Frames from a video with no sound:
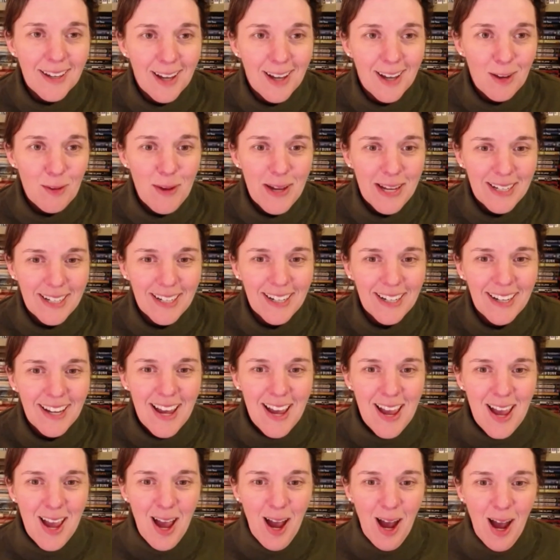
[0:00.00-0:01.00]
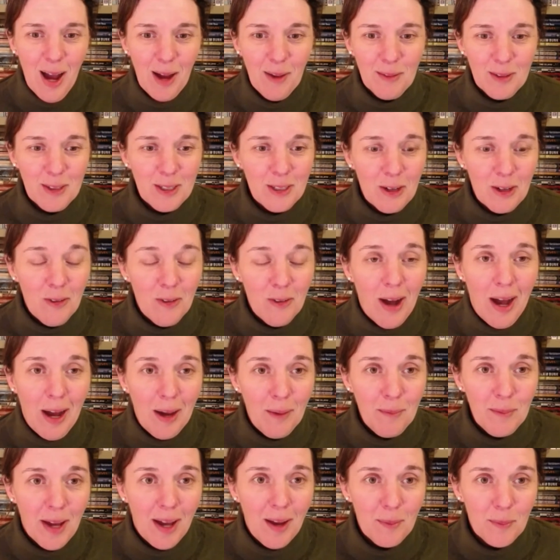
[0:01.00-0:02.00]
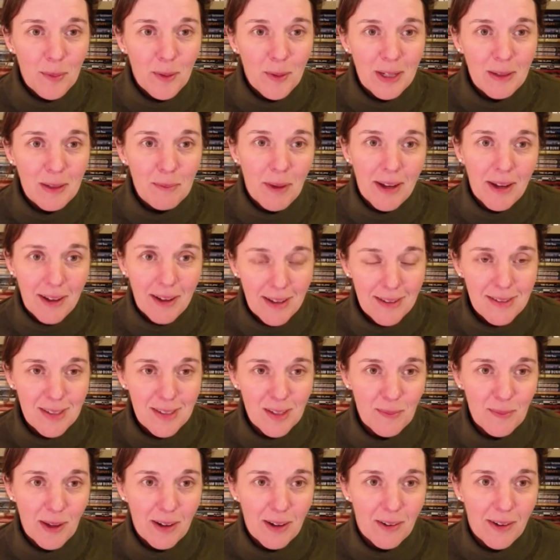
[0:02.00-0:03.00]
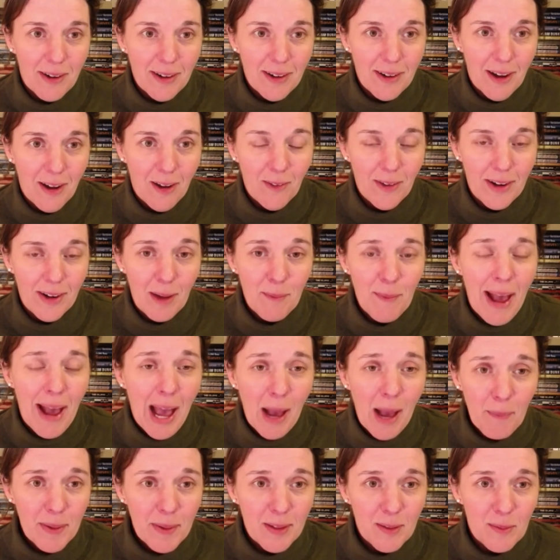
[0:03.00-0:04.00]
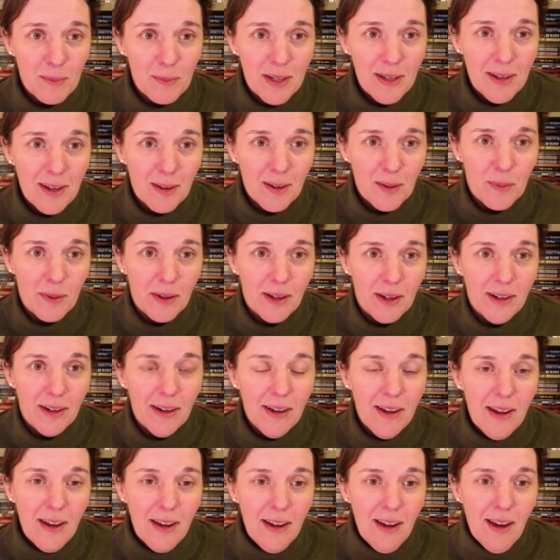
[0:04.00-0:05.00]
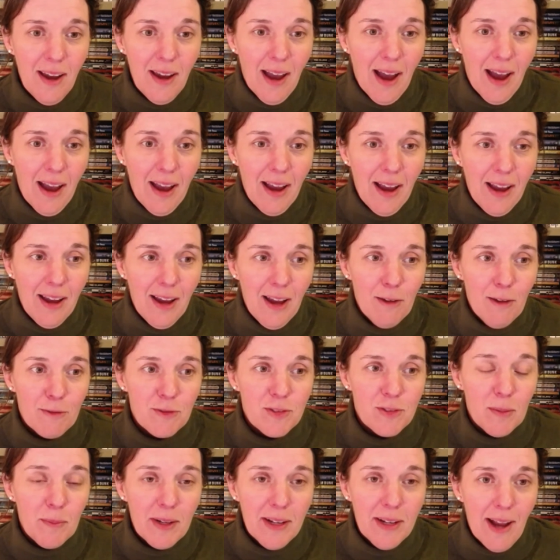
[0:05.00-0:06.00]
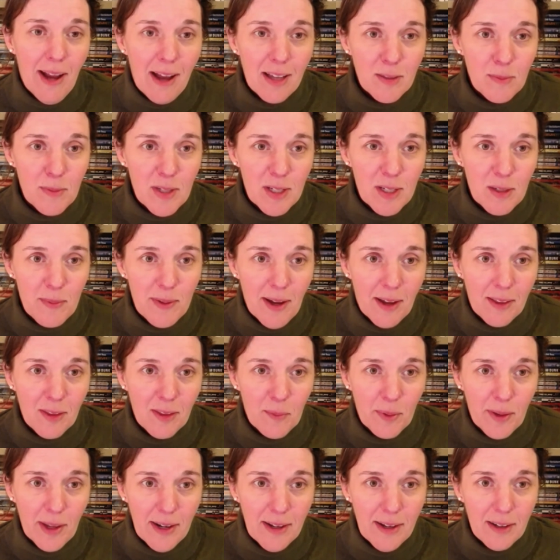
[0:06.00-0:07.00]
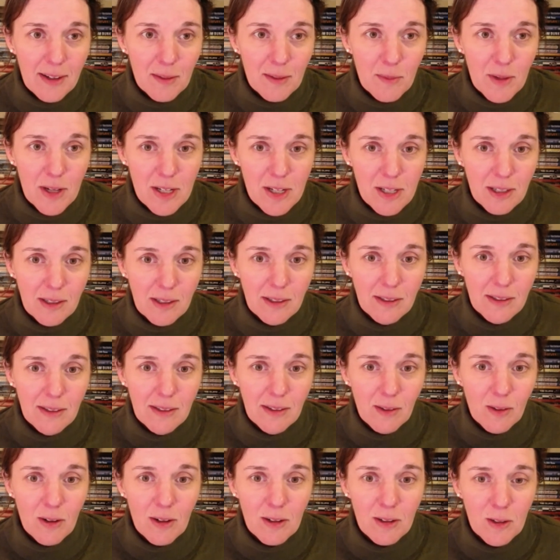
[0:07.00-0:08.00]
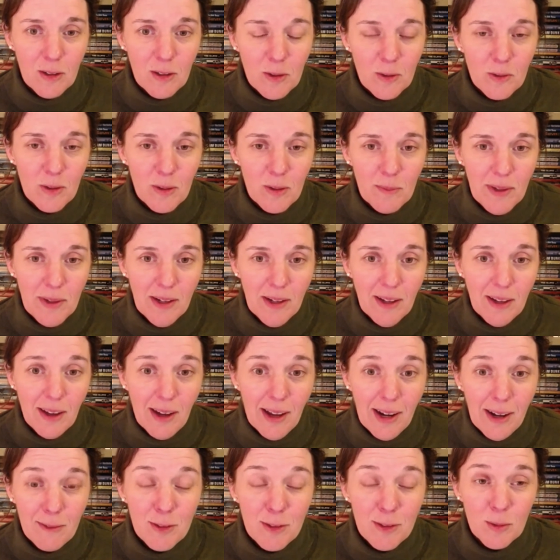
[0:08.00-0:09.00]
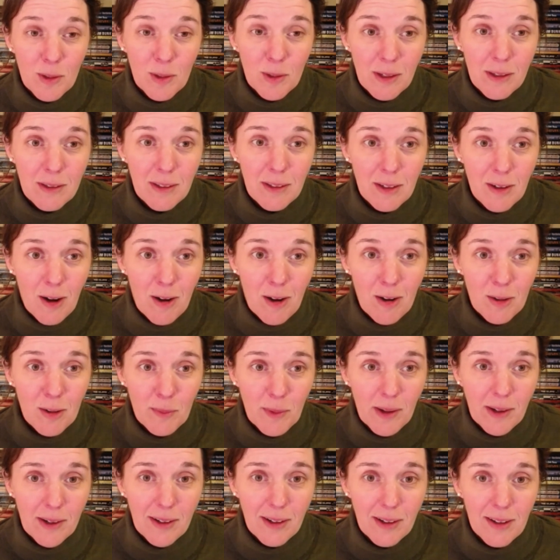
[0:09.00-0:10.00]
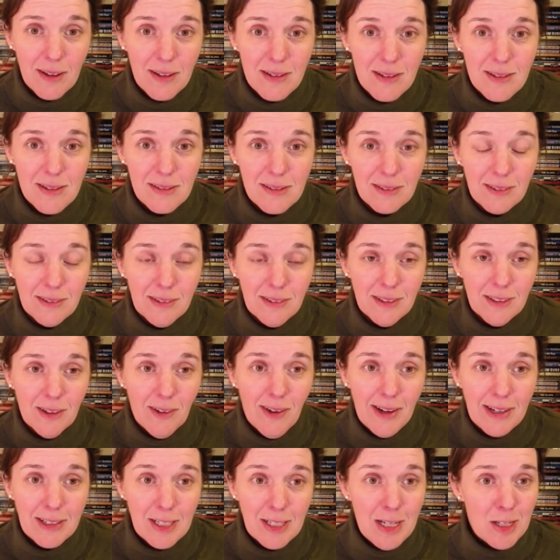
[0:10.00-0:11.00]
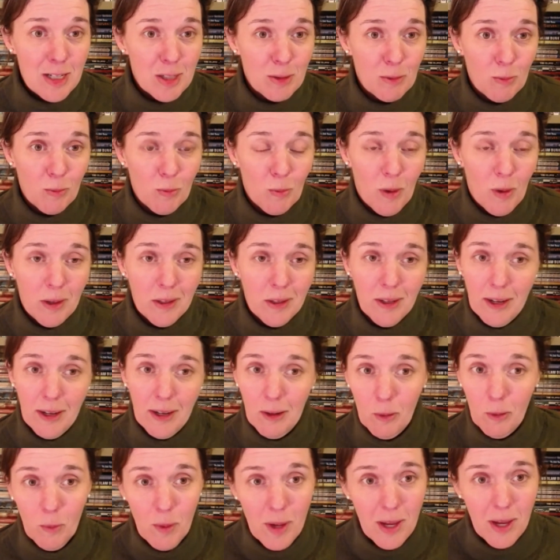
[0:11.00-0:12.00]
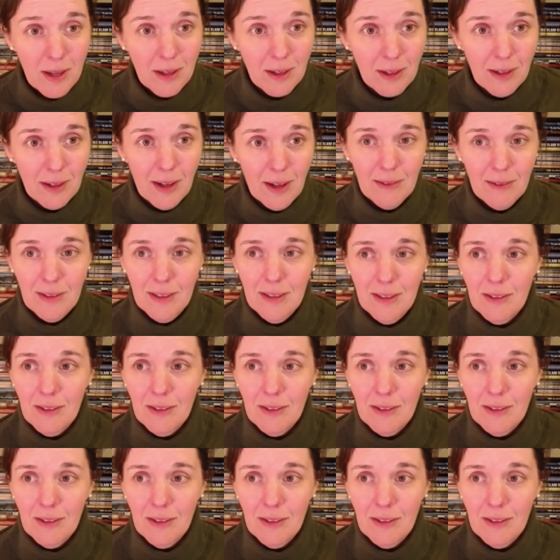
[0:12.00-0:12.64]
I mean, I'm not putting my kids to bed right now and I'm happy to be here, but if somebody asked me to be on the planning commission or to go to a meeting, I'd have to really think hard about it because, I teach one night a week and I